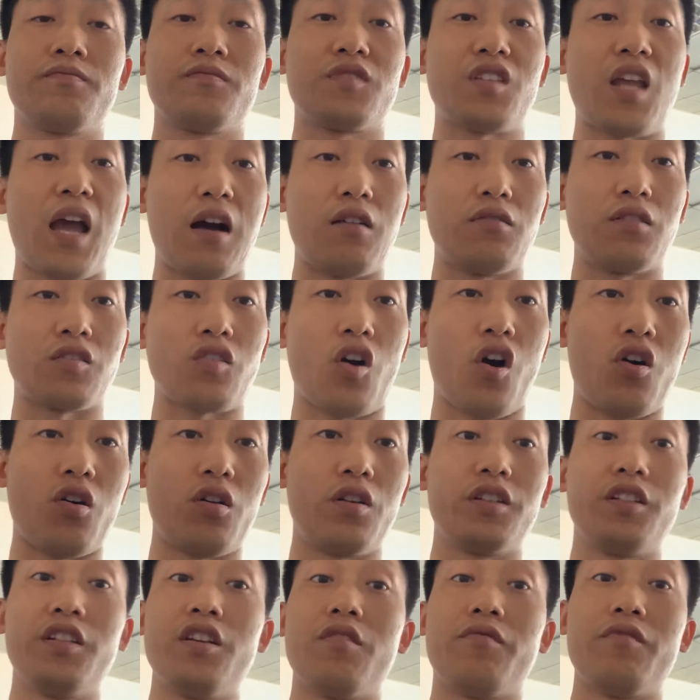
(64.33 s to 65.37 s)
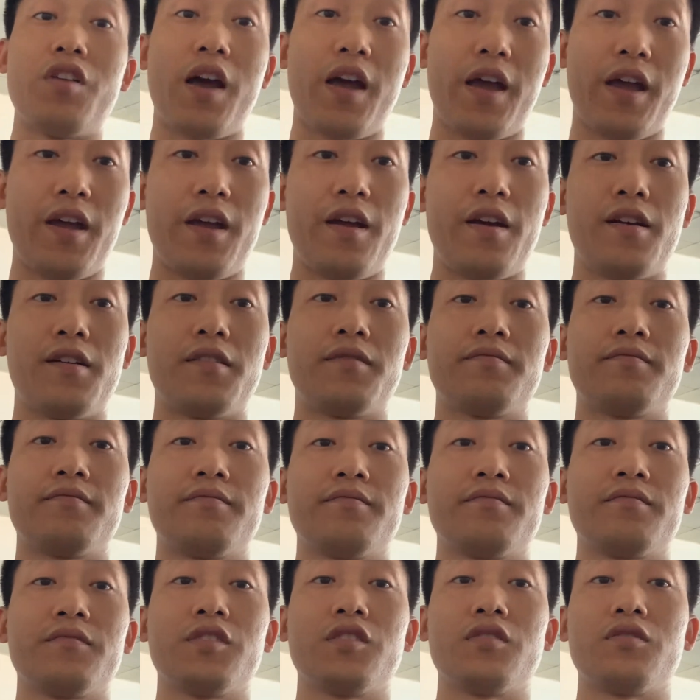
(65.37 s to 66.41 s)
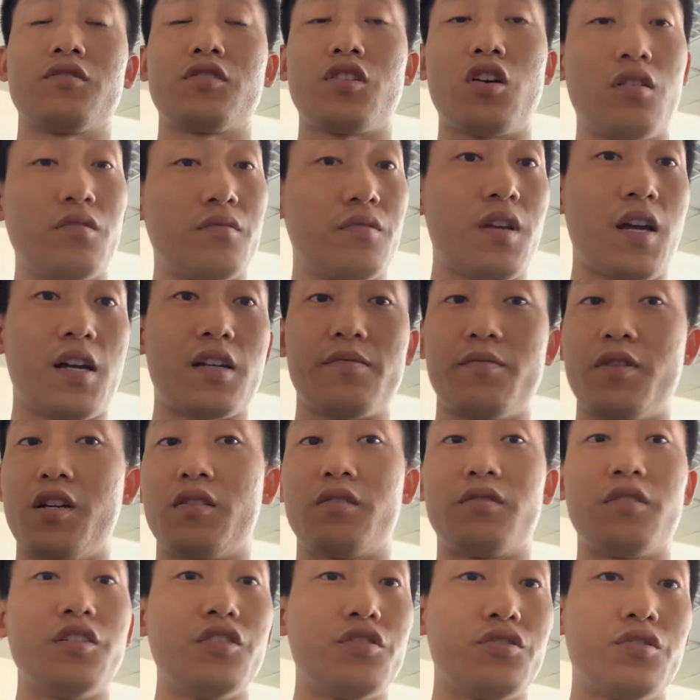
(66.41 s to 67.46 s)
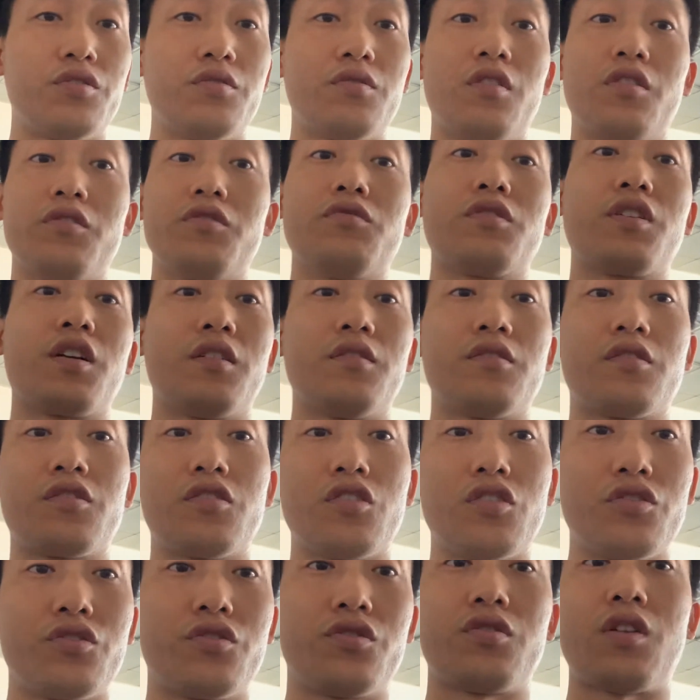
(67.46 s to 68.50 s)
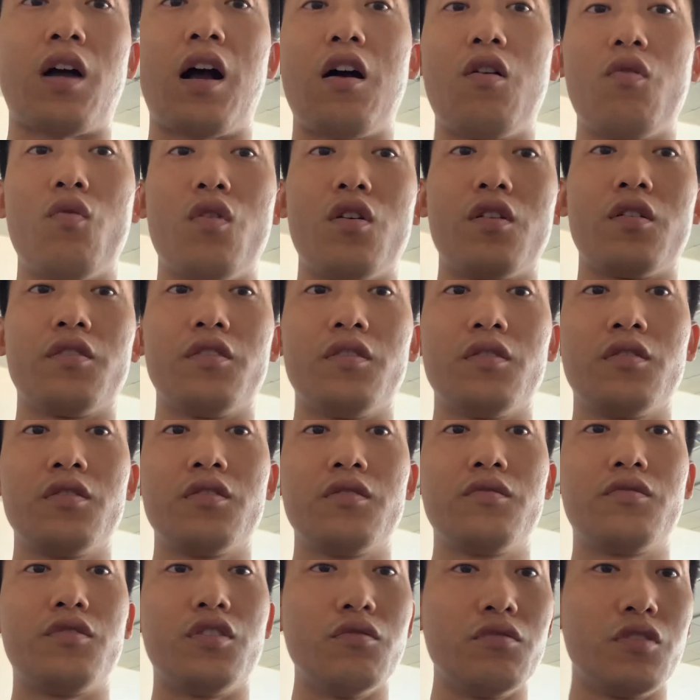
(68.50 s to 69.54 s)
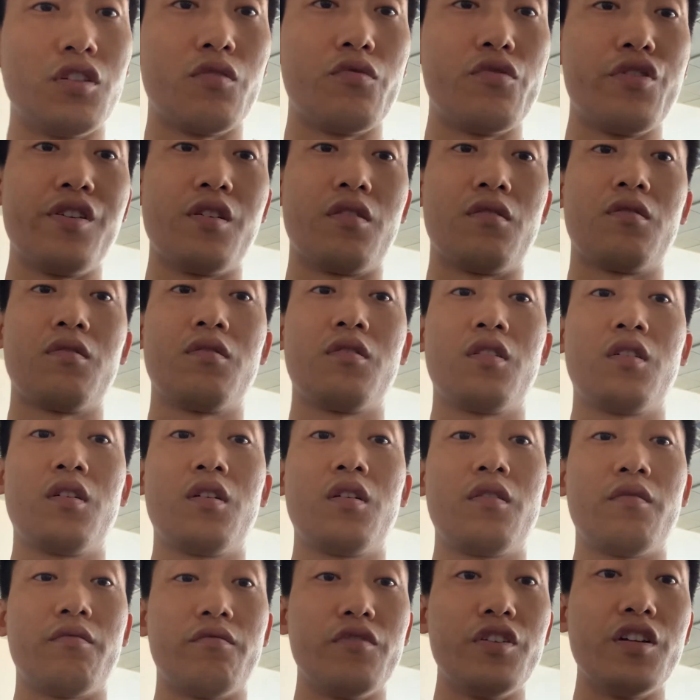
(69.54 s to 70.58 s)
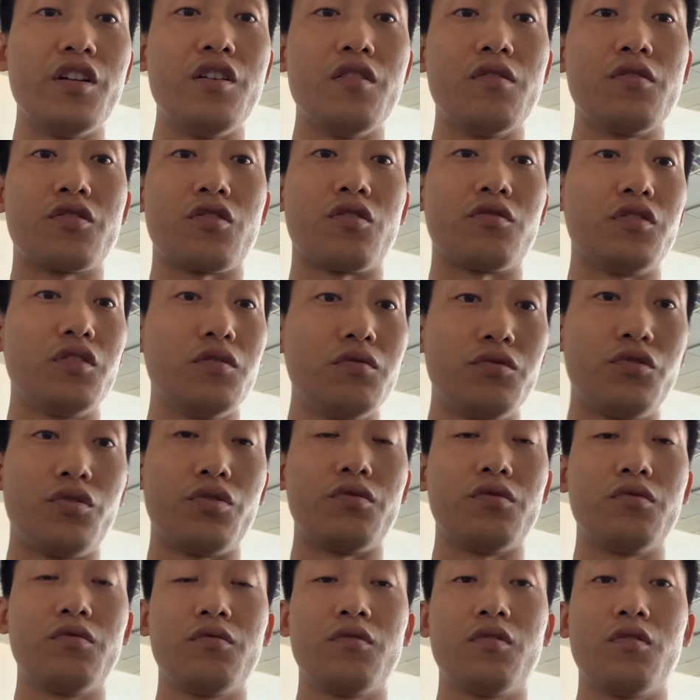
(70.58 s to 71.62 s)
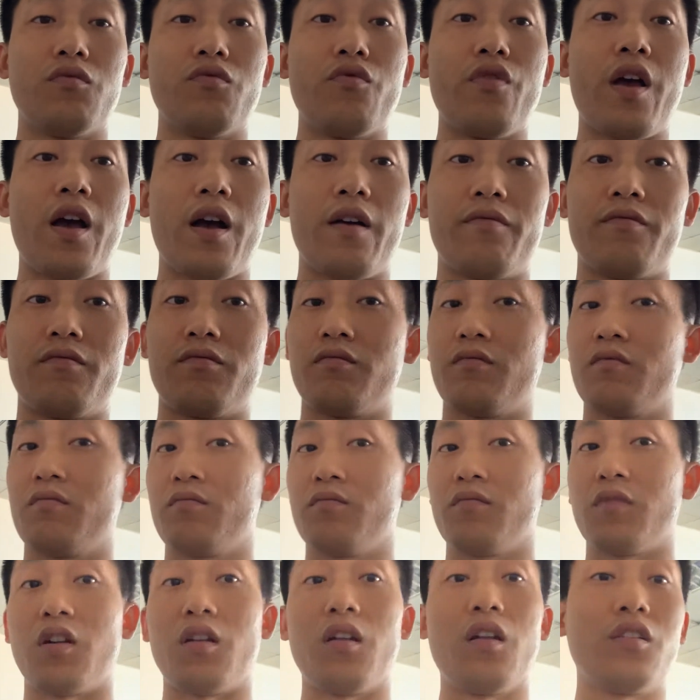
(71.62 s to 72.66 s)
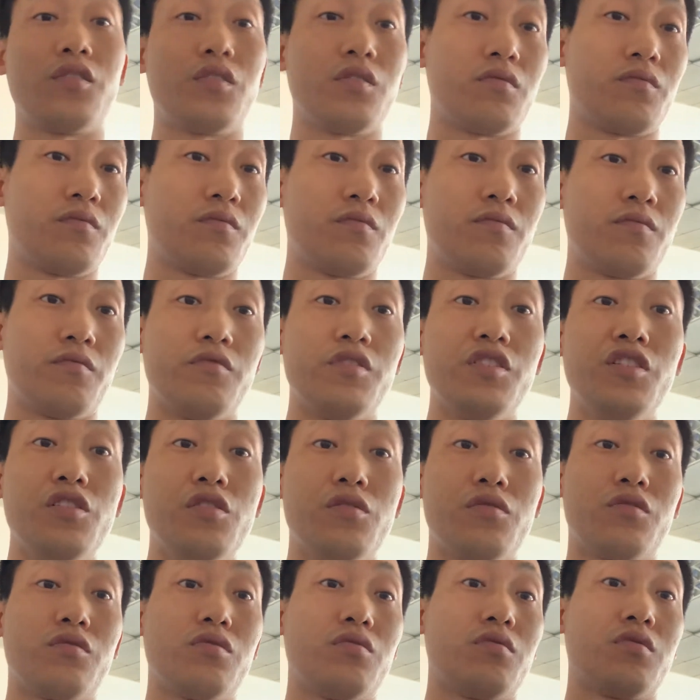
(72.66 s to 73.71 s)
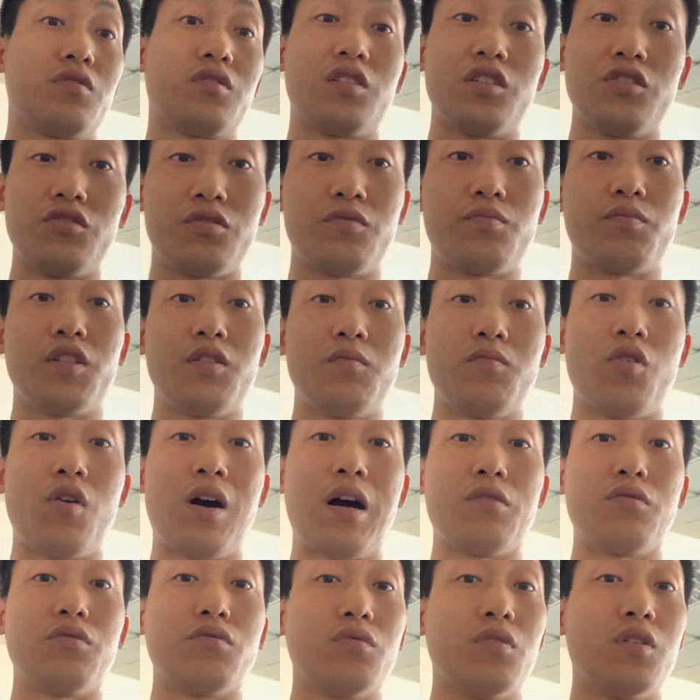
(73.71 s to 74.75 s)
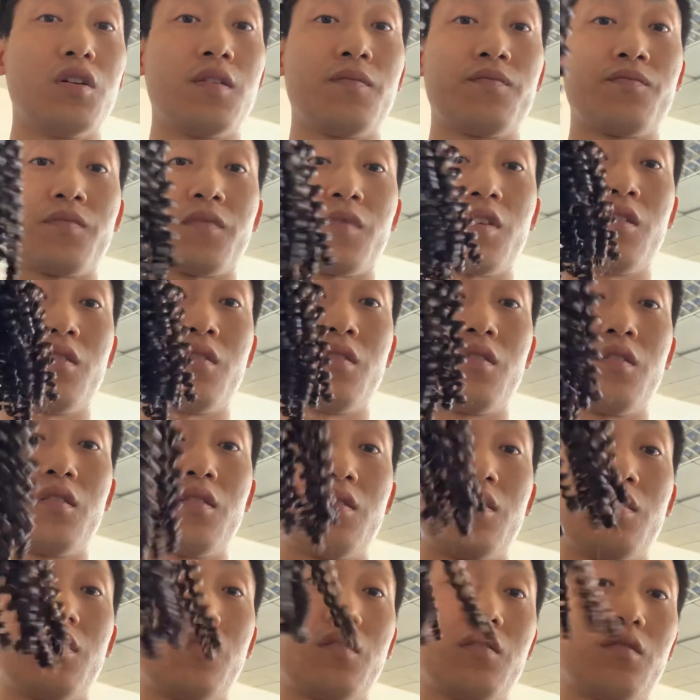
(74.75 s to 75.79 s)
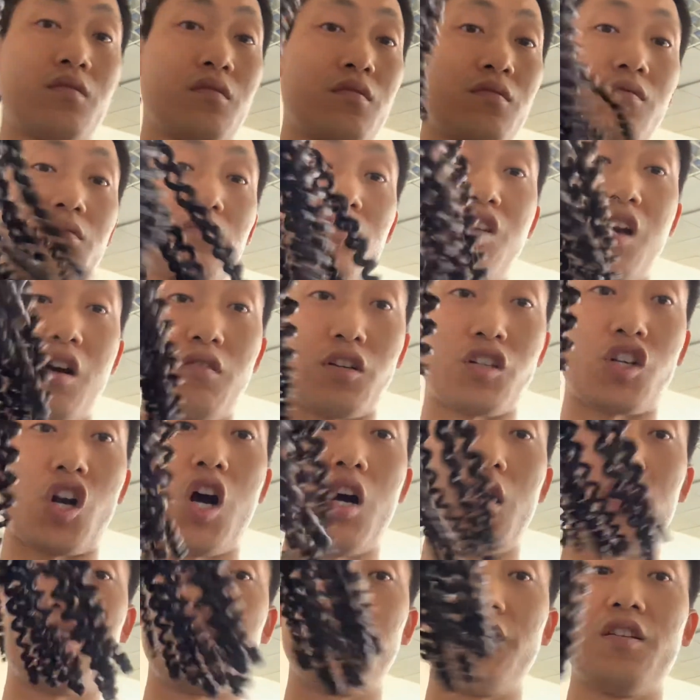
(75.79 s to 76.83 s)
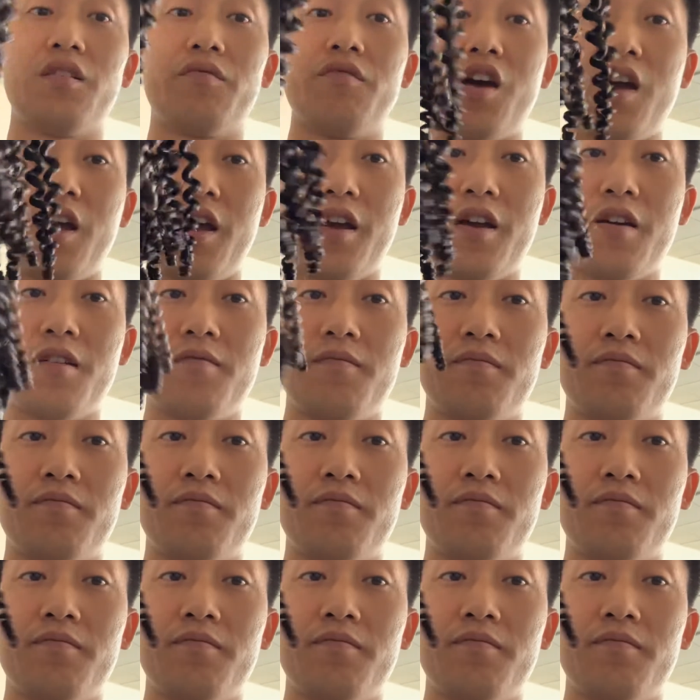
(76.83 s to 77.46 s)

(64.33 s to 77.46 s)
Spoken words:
tell the quality of the hair. Contact me. I teach you, or you can search our tutorial videos on YouTube. We have a lot of videos to teach people how to tell the quality of the hair.